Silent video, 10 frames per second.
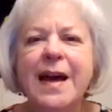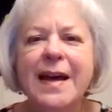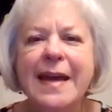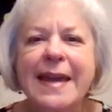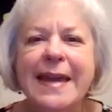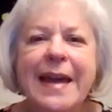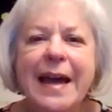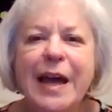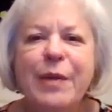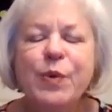Hi,
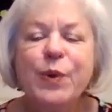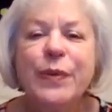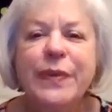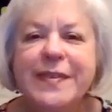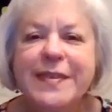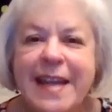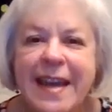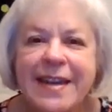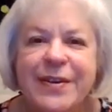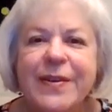I'm Ruth
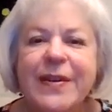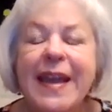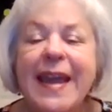Snyder,